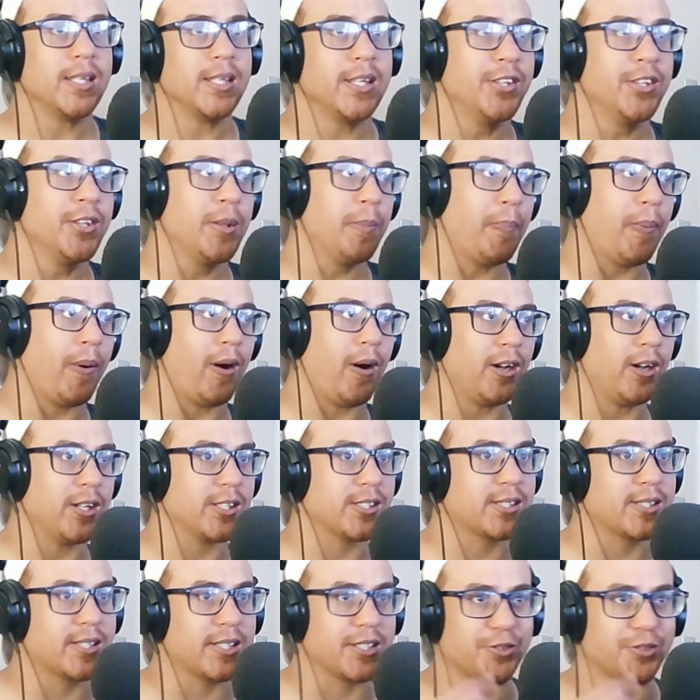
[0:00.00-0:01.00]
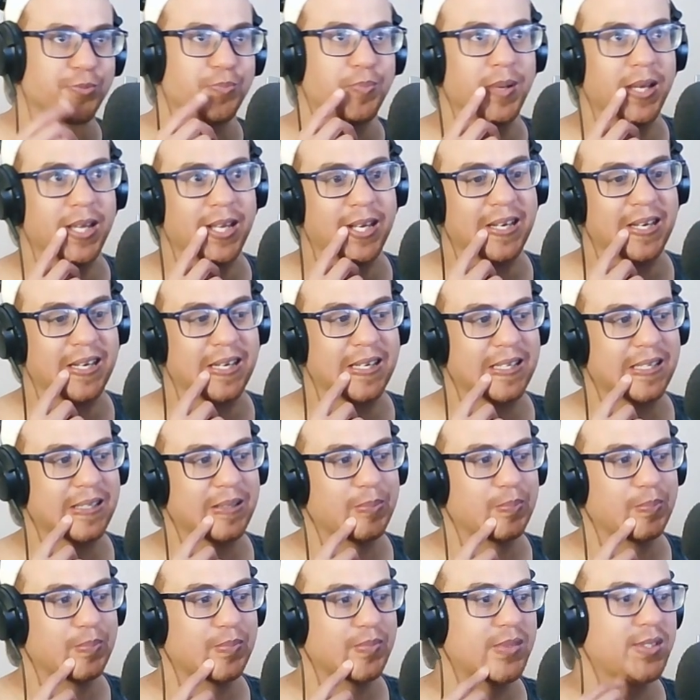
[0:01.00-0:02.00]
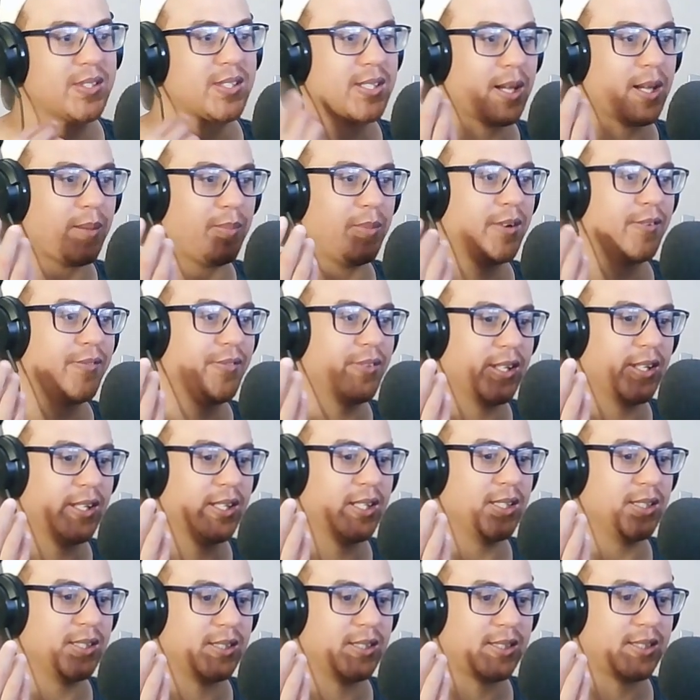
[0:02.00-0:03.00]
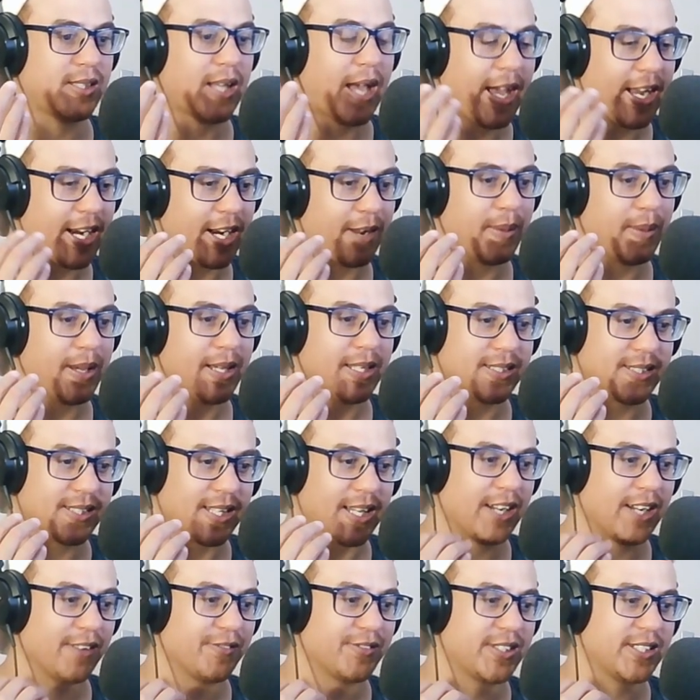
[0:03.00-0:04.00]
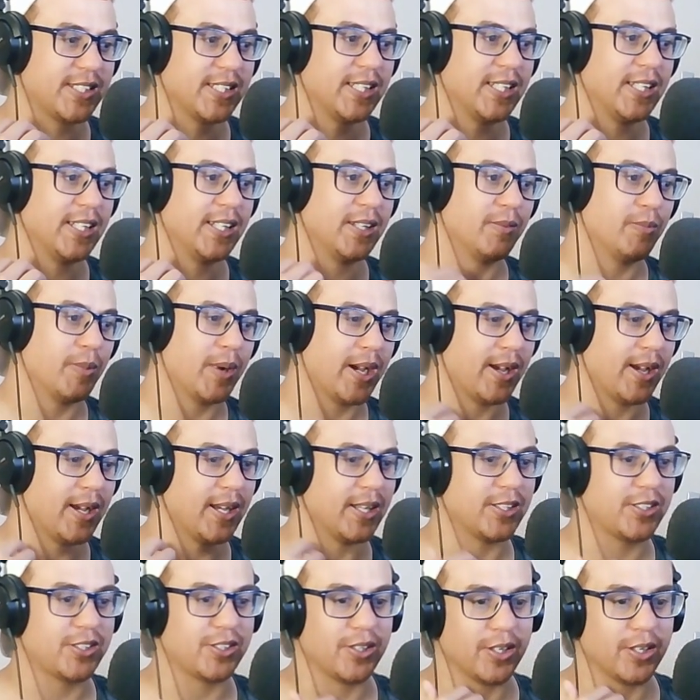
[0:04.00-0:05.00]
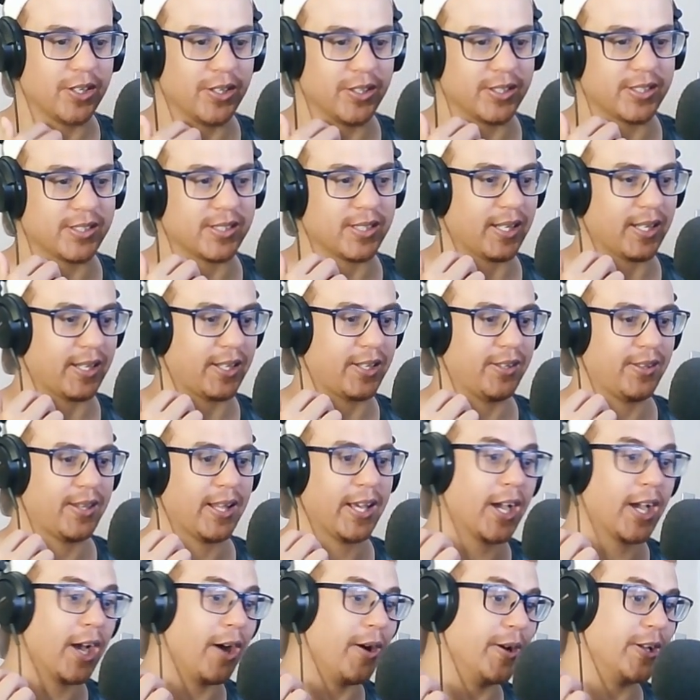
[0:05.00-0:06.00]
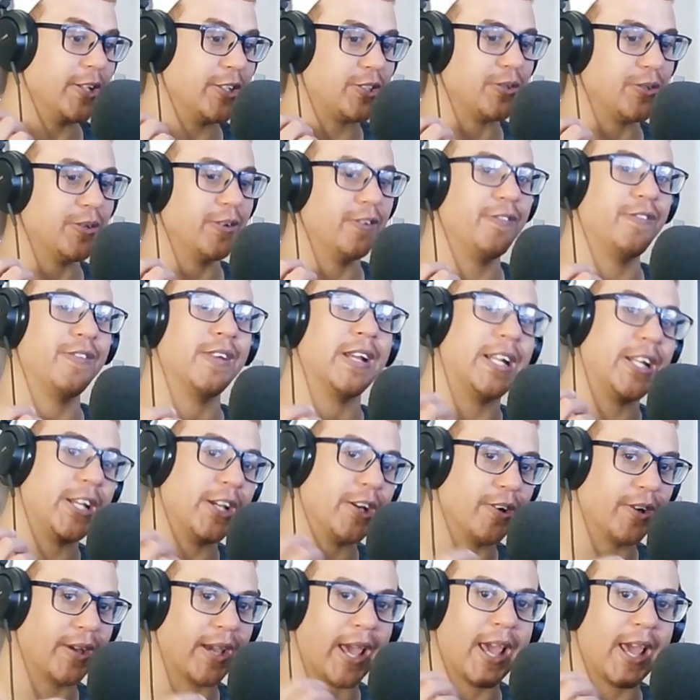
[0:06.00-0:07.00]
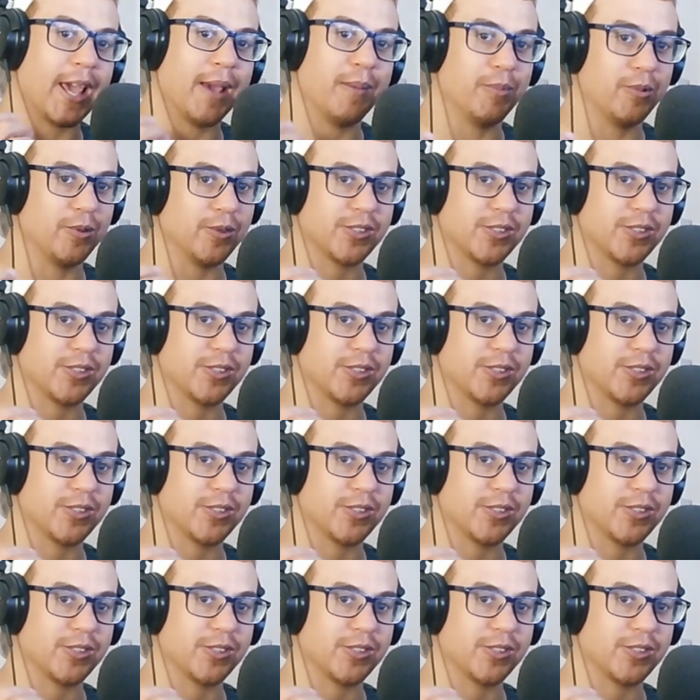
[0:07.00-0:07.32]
in the past there's been some of these animes that I've seen where it's, you know, it's like they go into a video game or